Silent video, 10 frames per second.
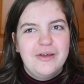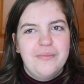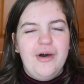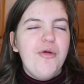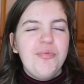
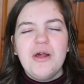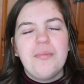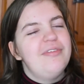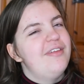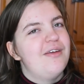But hopefully I'll
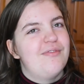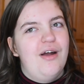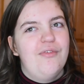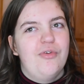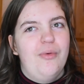be sticking
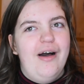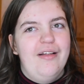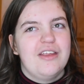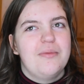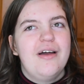around for a
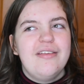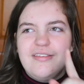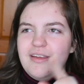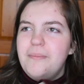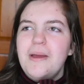while and you might
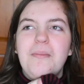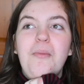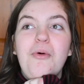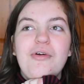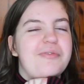see a bit
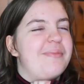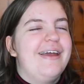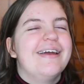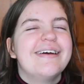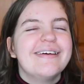more of me.